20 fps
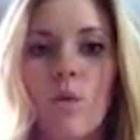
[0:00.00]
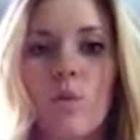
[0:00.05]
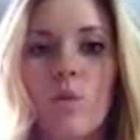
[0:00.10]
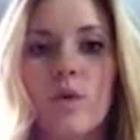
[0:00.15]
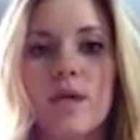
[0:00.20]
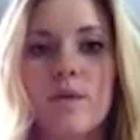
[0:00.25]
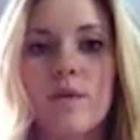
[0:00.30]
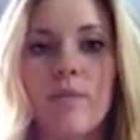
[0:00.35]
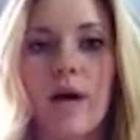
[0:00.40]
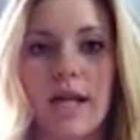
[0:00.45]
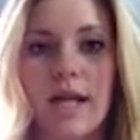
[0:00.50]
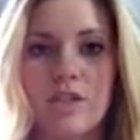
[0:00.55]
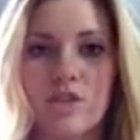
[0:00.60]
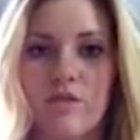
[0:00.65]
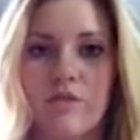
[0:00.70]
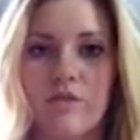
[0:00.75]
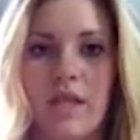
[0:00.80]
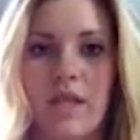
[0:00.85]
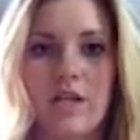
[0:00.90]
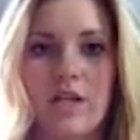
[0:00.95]
we bonded
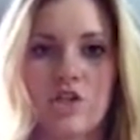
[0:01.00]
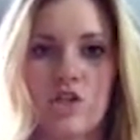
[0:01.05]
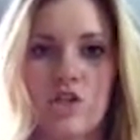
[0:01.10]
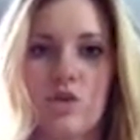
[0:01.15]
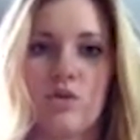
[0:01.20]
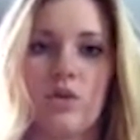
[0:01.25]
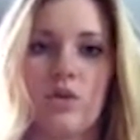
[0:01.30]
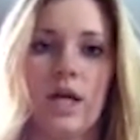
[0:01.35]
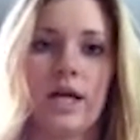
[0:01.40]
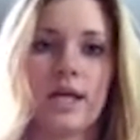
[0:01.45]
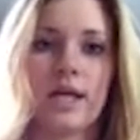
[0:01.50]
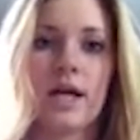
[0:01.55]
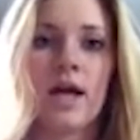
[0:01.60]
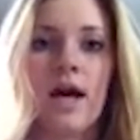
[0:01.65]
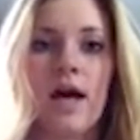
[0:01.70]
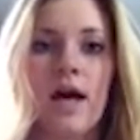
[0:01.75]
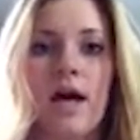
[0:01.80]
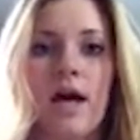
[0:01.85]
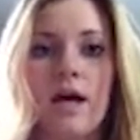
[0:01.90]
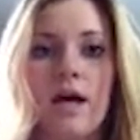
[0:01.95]
over that too. Like,
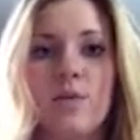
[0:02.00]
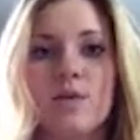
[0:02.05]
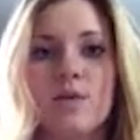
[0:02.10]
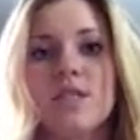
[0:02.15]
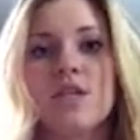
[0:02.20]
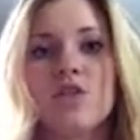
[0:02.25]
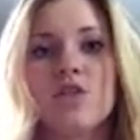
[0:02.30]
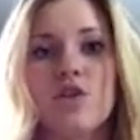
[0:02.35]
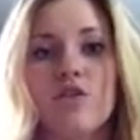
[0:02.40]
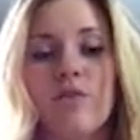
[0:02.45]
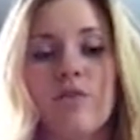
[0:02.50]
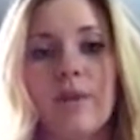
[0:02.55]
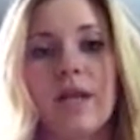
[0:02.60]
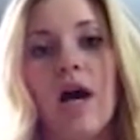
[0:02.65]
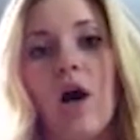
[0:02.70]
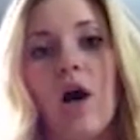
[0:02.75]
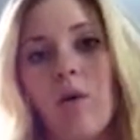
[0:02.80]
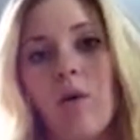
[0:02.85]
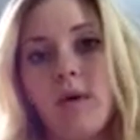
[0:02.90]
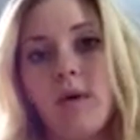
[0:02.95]
it was easier for me to
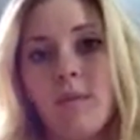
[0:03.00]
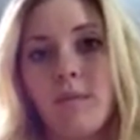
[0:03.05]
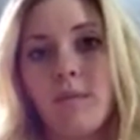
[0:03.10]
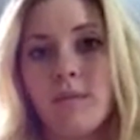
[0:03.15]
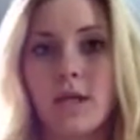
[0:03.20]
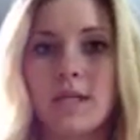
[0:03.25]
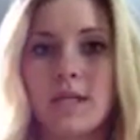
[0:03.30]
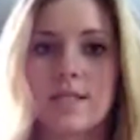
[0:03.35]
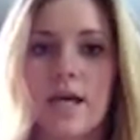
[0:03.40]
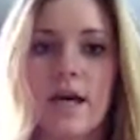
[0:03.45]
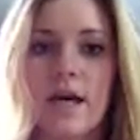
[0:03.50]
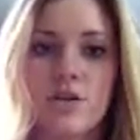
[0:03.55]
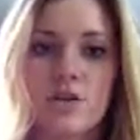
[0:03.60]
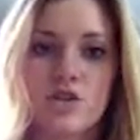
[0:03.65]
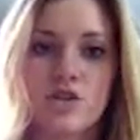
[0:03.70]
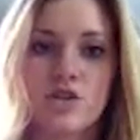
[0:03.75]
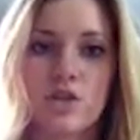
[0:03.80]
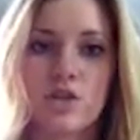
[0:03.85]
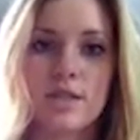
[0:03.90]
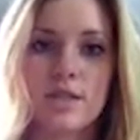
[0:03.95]
help him because I
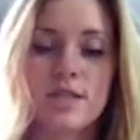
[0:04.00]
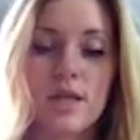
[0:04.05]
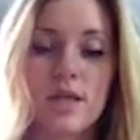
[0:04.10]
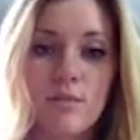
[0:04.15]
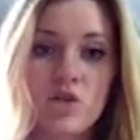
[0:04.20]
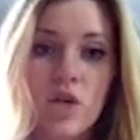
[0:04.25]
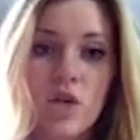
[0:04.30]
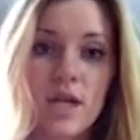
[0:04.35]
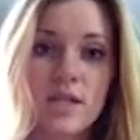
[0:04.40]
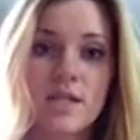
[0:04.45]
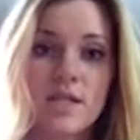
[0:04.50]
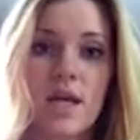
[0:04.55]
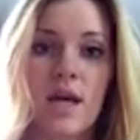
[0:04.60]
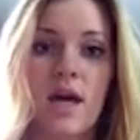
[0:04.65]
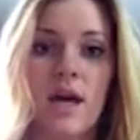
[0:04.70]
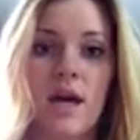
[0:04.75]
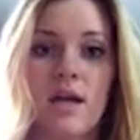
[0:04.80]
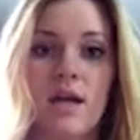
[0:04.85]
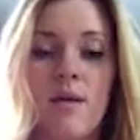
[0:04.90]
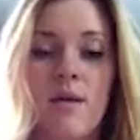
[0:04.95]
understood the subject,
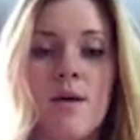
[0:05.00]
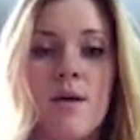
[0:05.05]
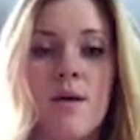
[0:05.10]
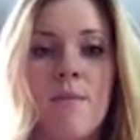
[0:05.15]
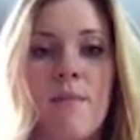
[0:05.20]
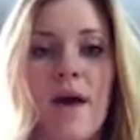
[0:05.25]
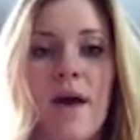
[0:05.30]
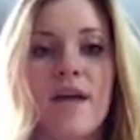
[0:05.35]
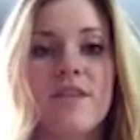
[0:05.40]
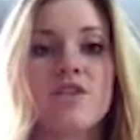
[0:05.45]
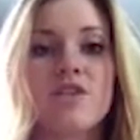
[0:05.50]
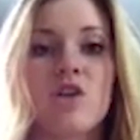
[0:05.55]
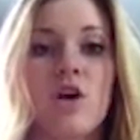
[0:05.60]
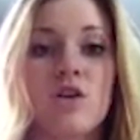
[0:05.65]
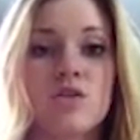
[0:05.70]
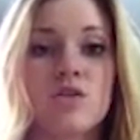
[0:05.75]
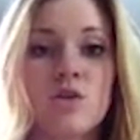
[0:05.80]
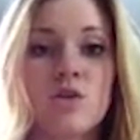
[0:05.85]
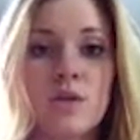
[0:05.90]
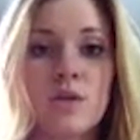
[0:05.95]
and math is
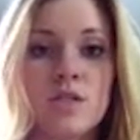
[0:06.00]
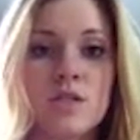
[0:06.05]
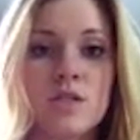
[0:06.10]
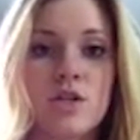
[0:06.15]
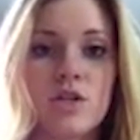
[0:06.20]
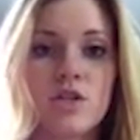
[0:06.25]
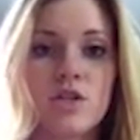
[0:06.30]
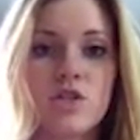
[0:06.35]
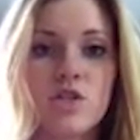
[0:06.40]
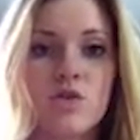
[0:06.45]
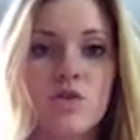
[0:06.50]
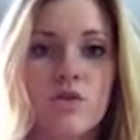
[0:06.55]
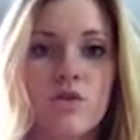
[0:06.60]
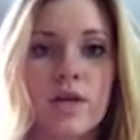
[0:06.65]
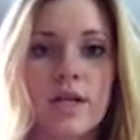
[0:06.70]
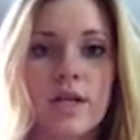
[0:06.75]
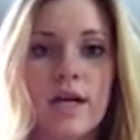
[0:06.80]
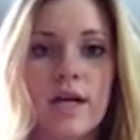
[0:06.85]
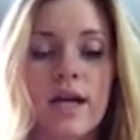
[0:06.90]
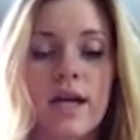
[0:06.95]
also easier to
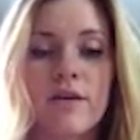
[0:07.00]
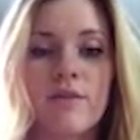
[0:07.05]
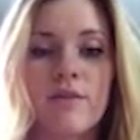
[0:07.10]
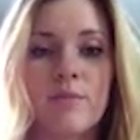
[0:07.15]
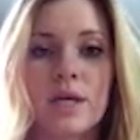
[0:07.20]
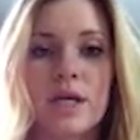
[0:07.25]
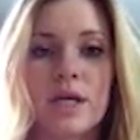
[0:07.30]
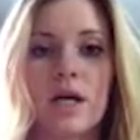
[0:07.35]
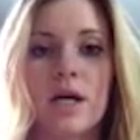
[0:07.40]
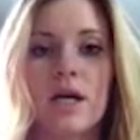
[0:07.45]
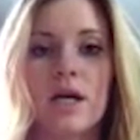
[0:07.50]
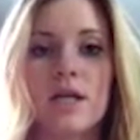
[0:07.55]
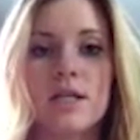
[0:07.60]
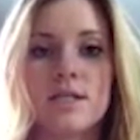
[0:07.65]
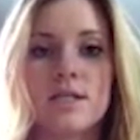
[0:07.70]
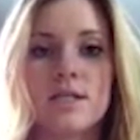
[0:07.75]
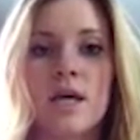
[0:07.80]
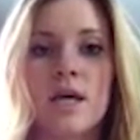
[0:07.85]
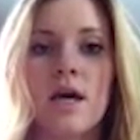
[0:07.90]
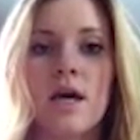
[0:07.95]
tutoring kind of
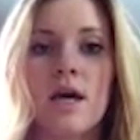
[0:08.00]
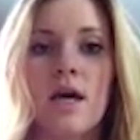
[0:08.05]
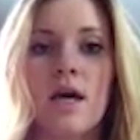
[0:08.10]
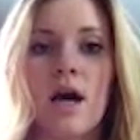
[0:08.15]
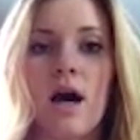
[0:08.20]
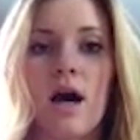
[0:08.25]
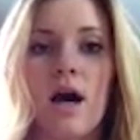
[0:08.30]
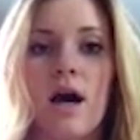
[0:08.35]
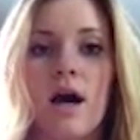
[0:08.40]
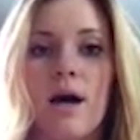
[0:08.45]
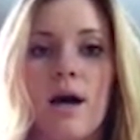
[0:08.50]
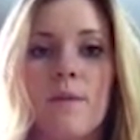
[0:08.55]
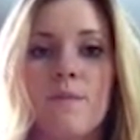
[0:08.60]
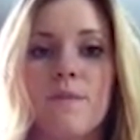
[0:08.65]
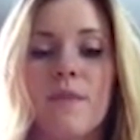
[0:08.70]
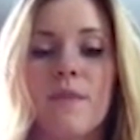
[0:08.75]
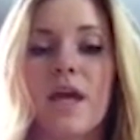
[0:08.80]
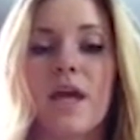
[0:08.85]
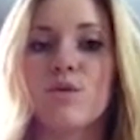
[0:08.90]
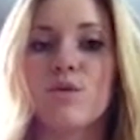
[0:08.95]
because
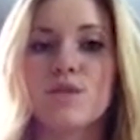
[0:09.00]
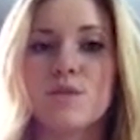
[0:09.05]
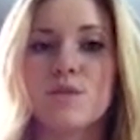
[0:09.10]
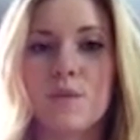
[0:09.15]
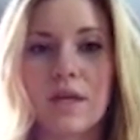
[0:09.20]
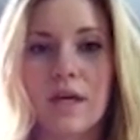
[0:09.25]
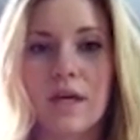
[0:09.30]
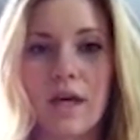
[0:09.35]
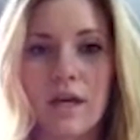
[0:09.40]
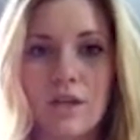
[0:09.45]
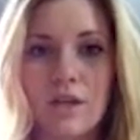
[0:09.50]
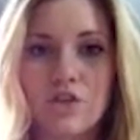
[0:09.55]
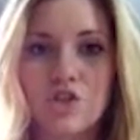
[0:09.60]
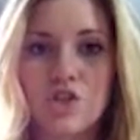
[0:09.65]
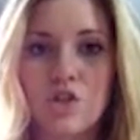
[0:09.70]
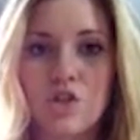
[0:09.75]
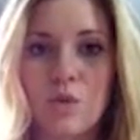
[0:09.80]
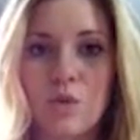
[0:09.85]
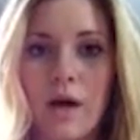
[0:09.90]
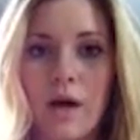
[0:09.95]
they don't speak
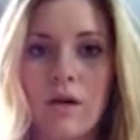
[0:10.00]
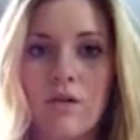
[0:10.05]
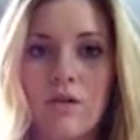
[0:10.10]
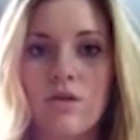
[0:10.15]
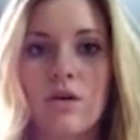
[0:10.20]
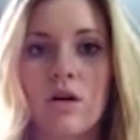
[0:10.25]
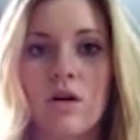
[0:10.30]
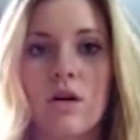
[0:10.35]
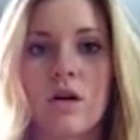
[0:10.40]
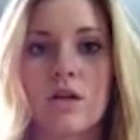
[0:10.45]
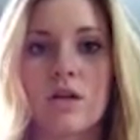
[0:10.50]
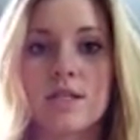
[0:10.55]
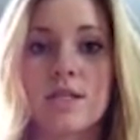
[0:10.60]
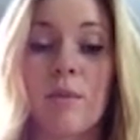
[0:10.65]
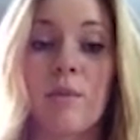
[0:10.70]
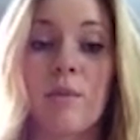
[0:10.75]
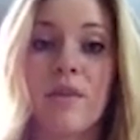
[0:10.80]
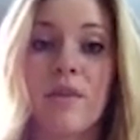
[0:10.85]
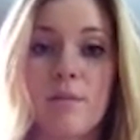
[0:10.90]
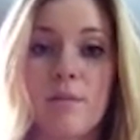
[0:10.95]
English too well, or
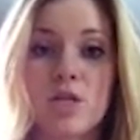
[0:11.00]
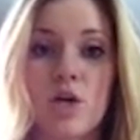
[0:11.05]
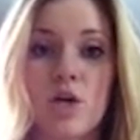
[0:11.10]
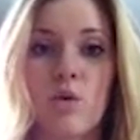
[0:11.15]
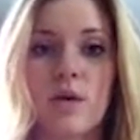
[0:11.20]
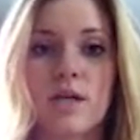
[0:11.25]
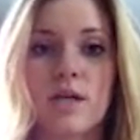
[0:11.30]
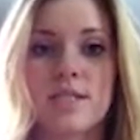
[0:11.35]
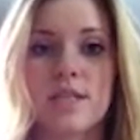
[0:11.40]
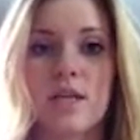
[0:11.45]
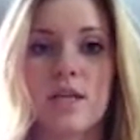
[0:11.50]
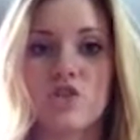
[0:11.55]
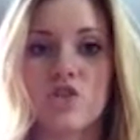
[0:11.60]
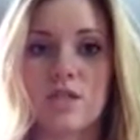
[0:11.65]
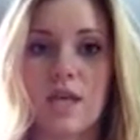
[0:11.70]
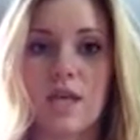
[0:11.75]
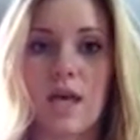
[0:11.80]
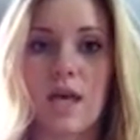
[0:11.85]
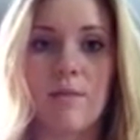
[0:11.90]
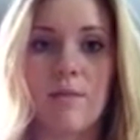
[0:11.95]
some of them don't because they
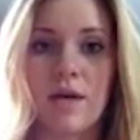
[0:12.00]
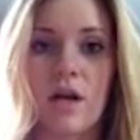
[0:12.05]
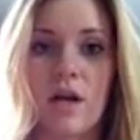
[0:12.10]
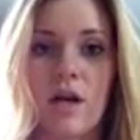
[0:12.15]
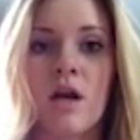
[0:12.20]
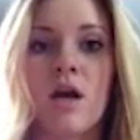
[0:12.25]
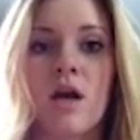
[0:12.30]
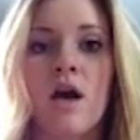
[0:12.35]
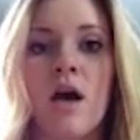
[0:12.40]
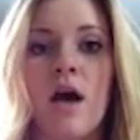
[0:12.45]
just came here.